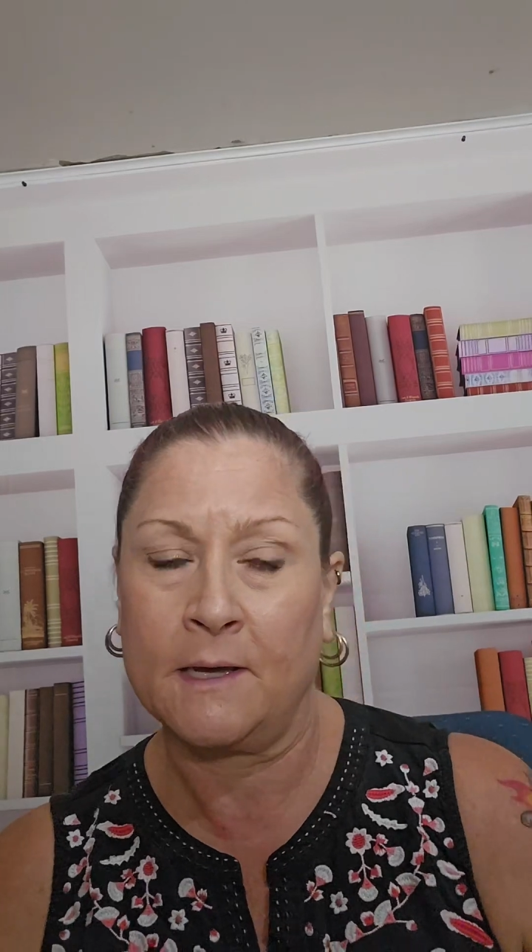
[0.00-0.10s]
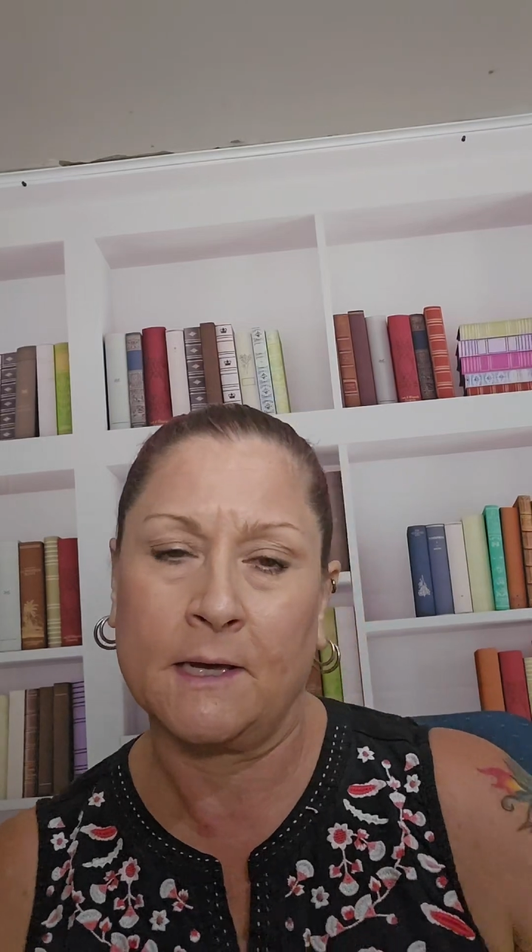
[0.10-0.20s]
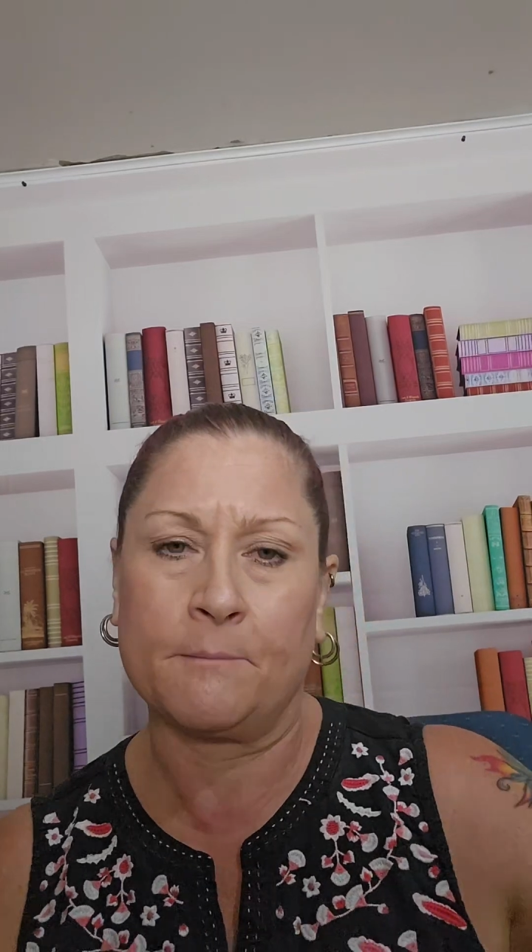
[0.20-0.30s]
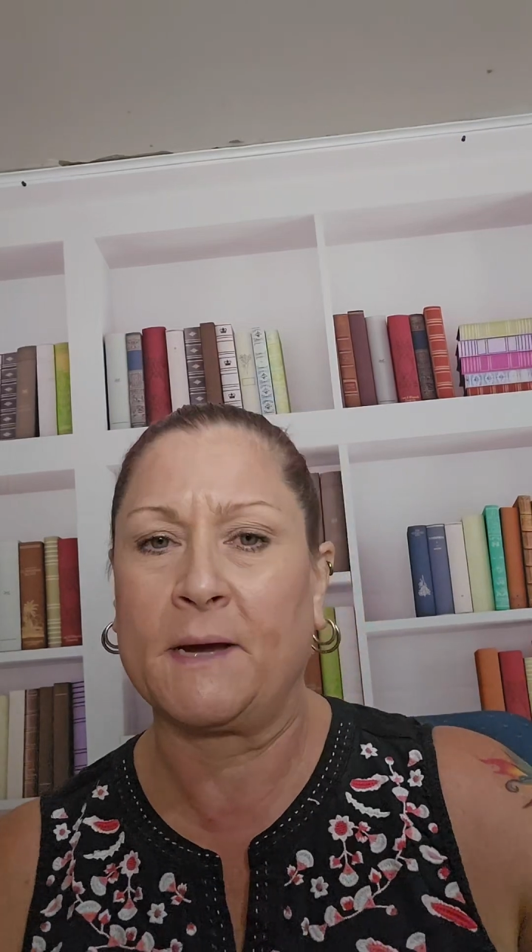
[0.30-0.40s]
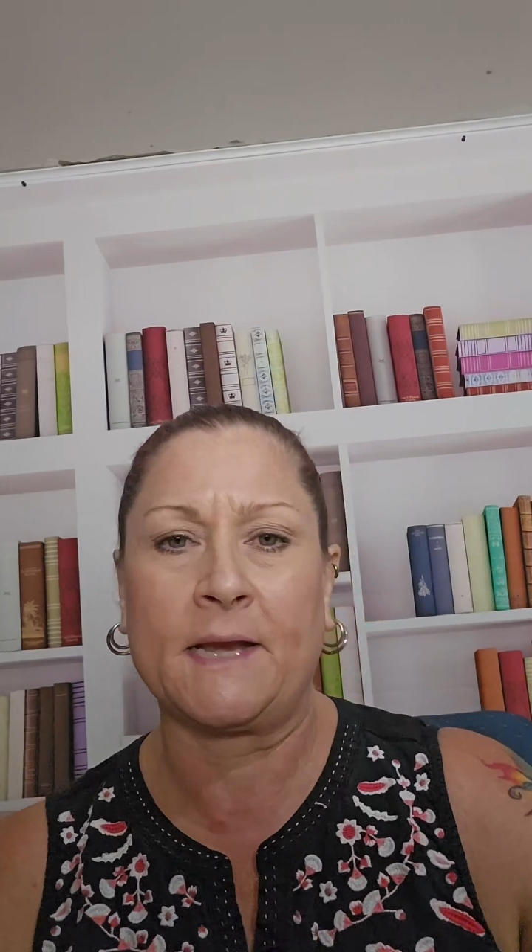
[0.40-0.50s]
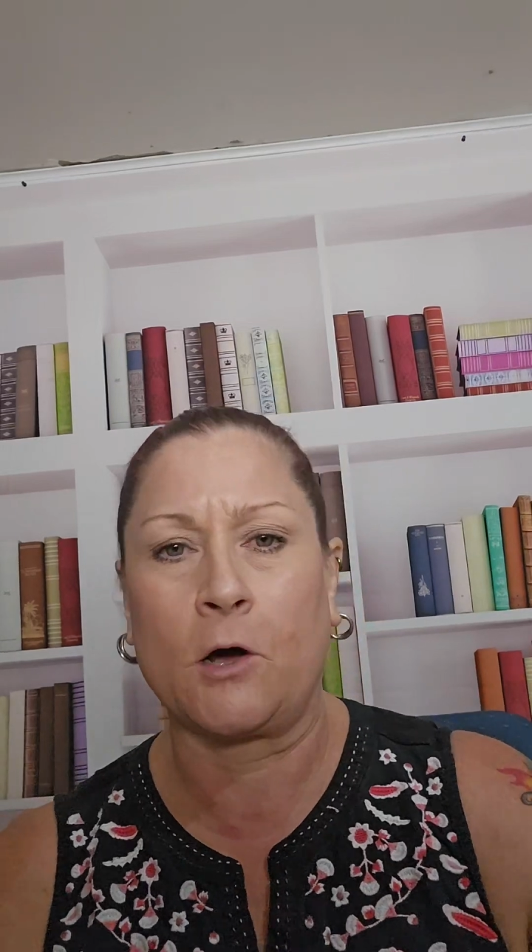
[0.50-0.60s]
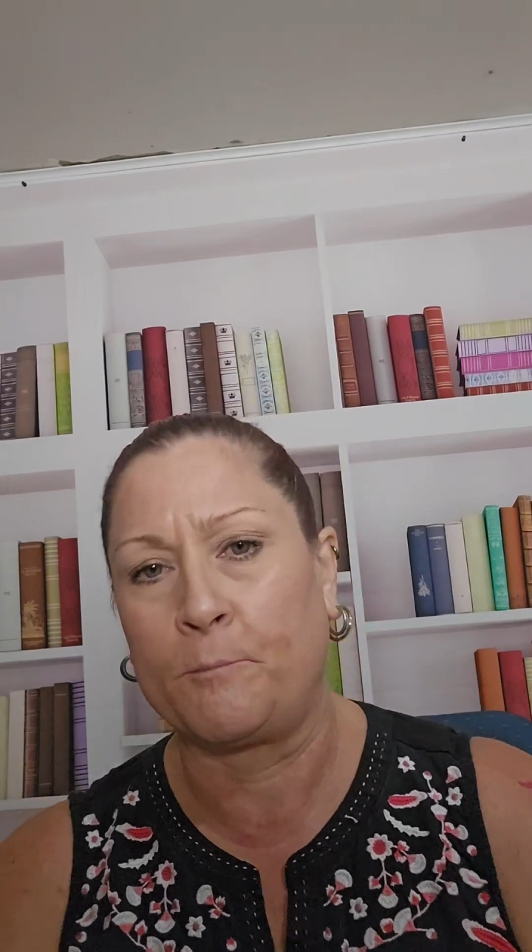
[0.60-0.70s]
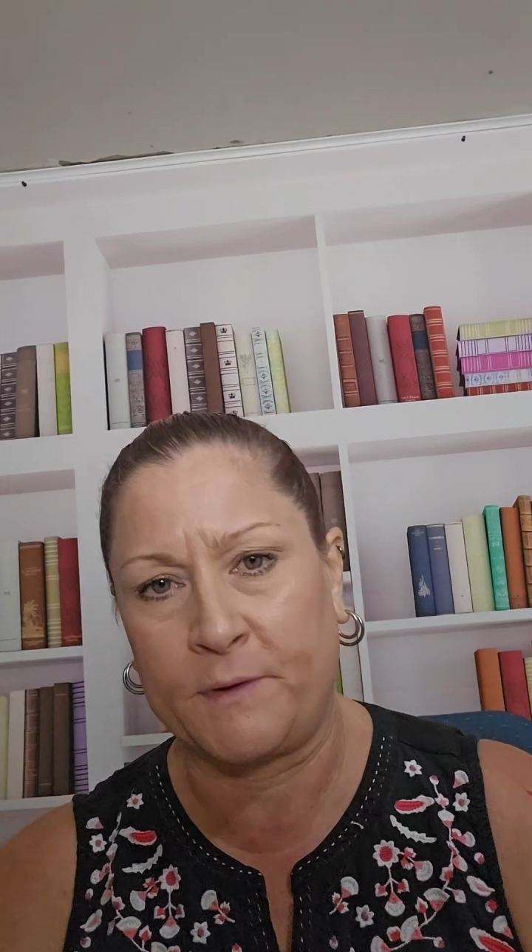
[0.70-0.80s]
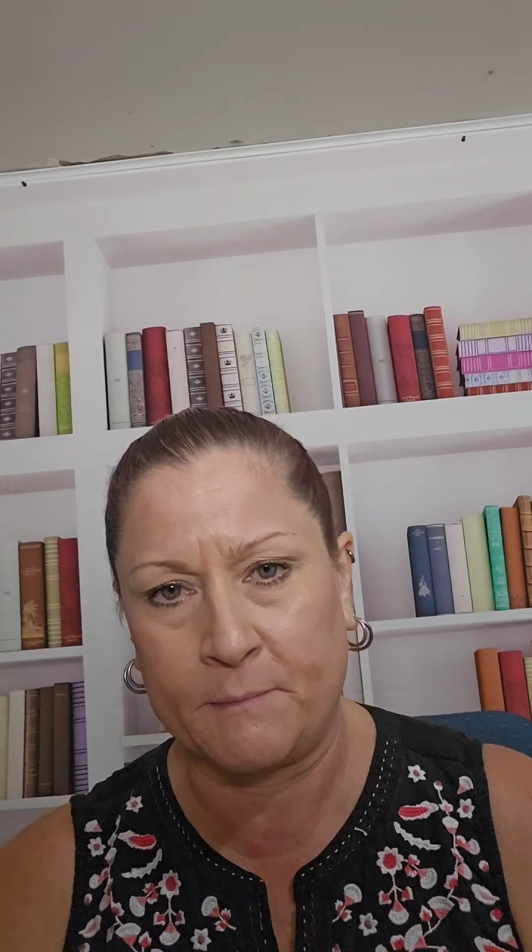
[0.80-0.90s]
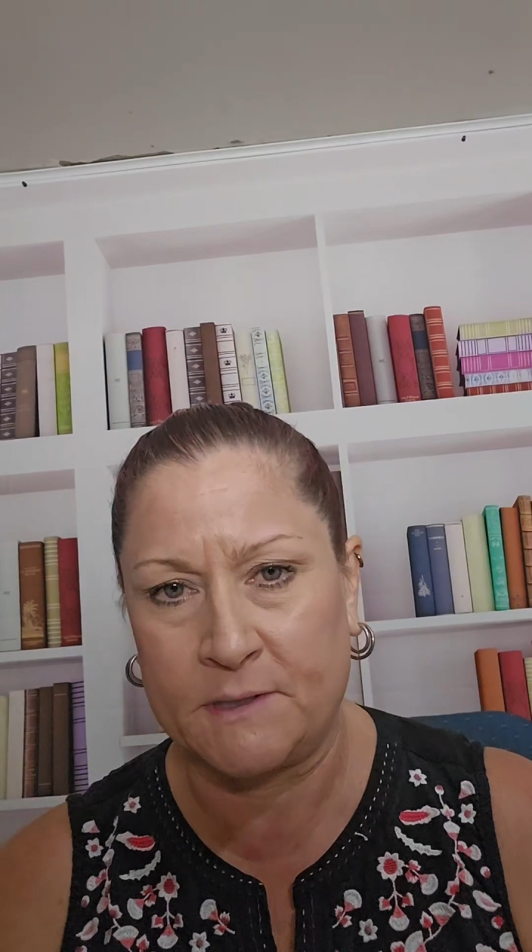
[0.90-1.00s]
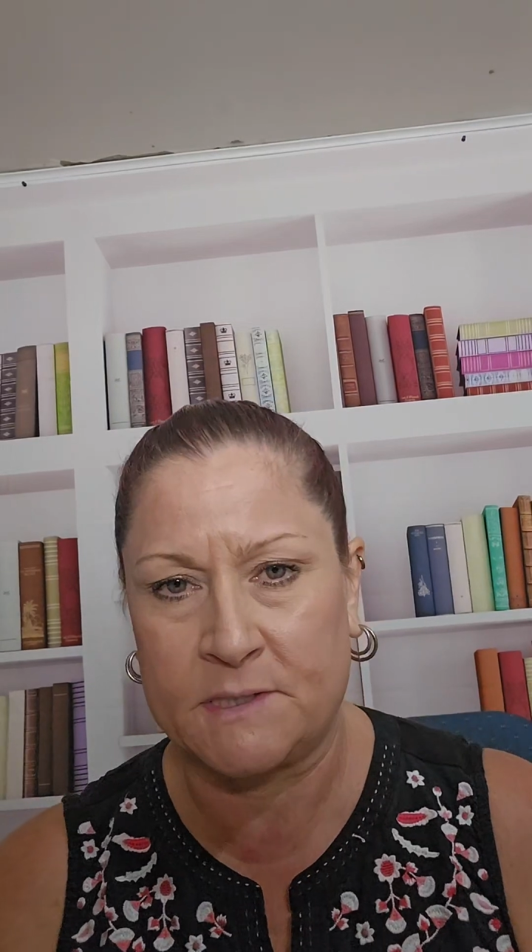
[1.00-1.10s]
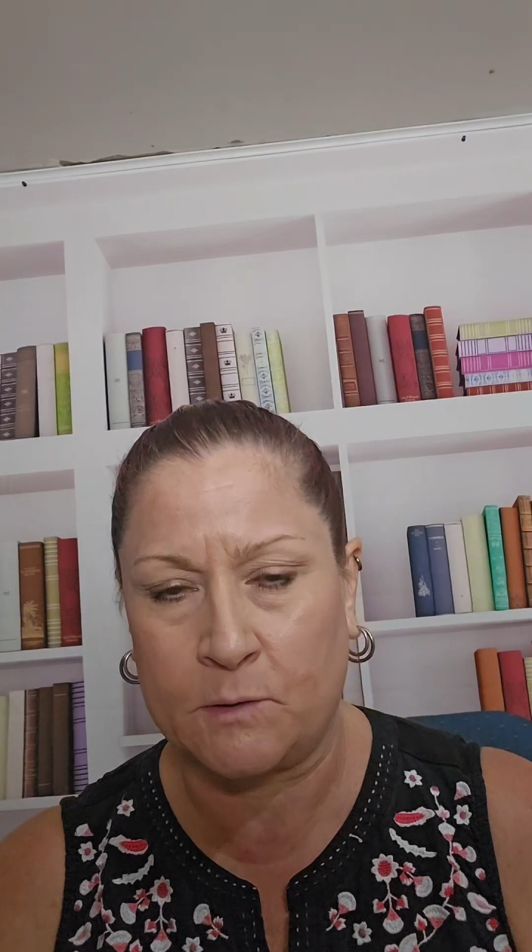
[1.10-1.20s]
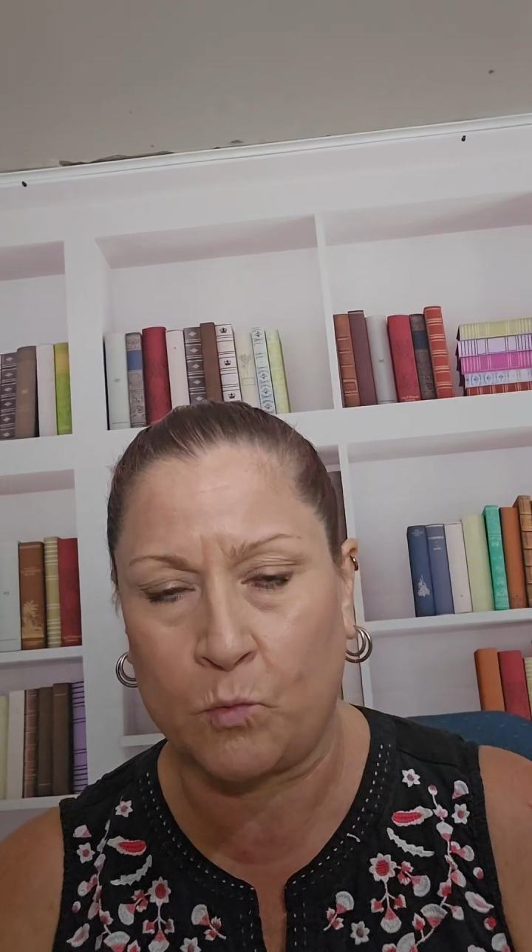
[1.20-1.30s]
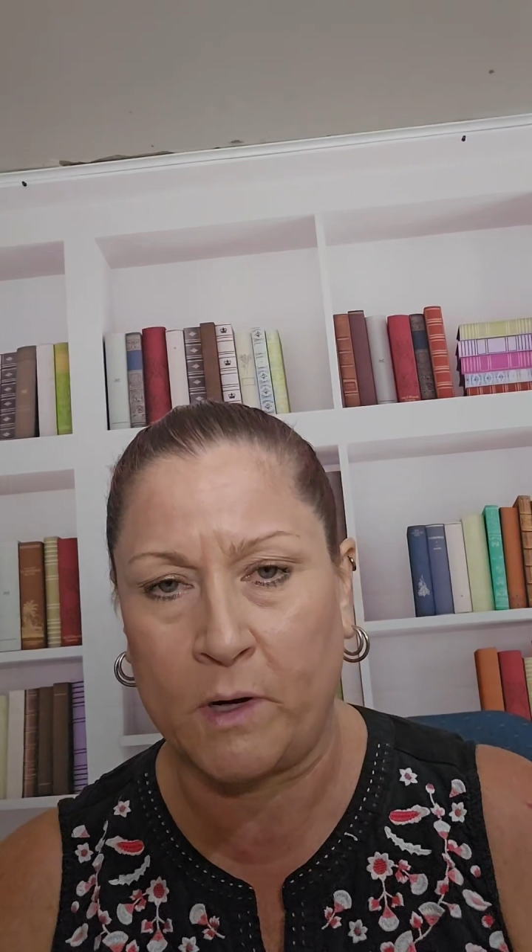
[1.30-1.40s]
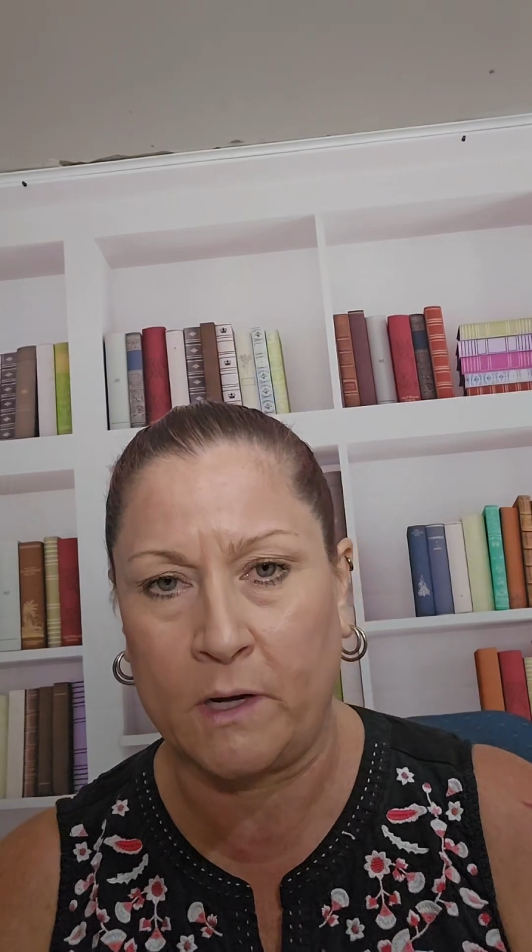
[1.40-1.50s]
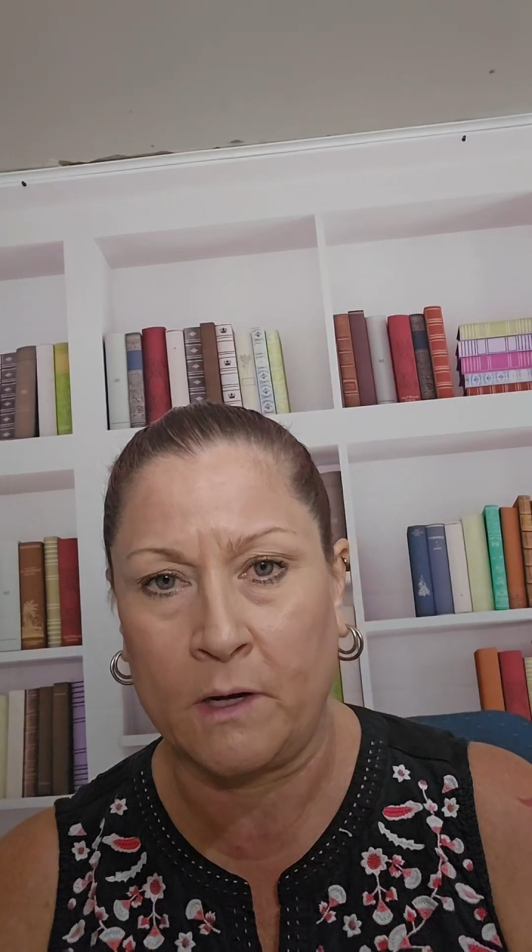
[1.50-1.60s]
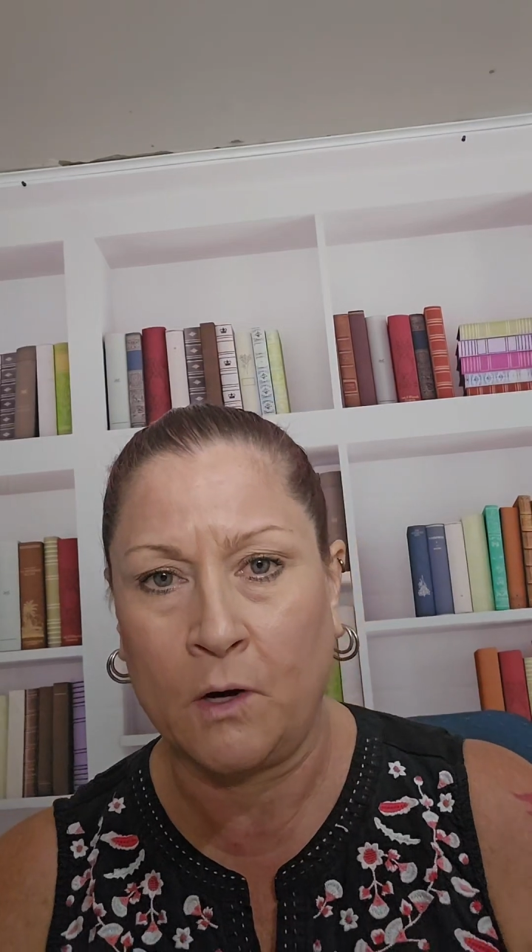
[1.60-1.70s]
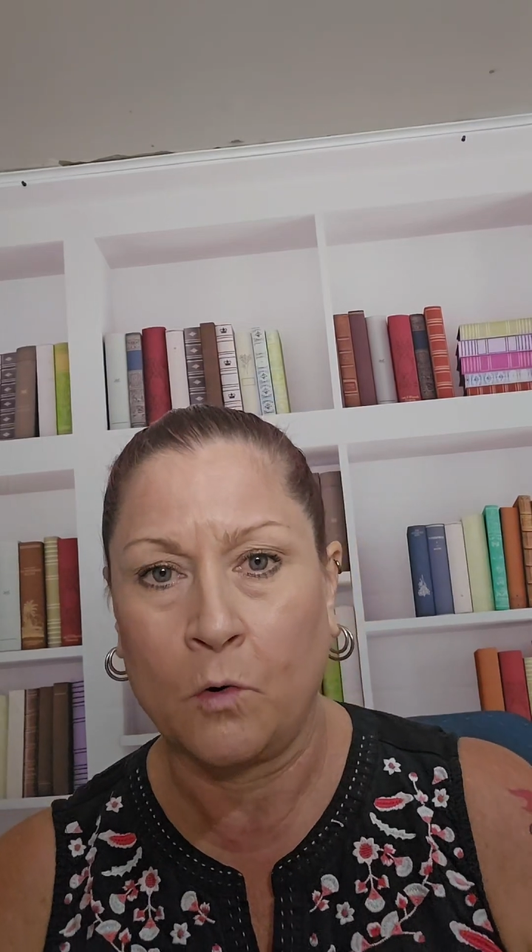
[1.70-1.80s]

it might help them in some way.